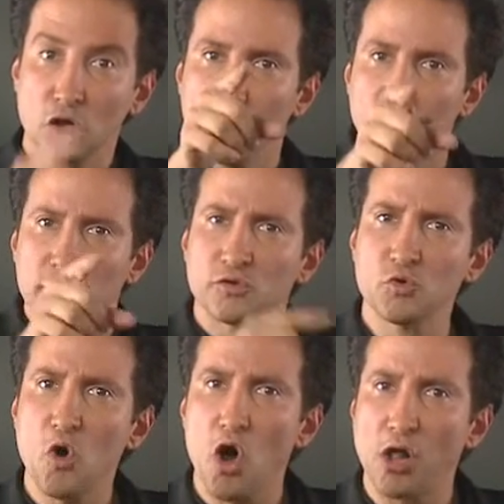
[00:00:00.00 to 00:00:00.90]
Look
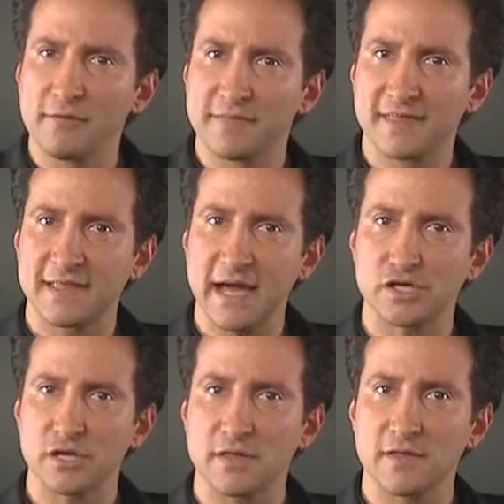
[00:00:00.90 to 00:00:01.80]
through all of the
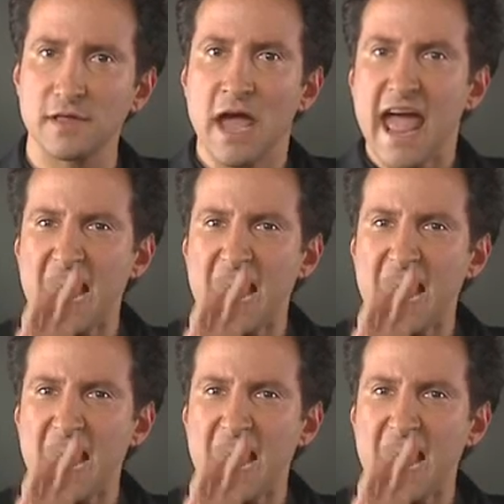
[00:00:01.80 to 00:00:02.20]
sections.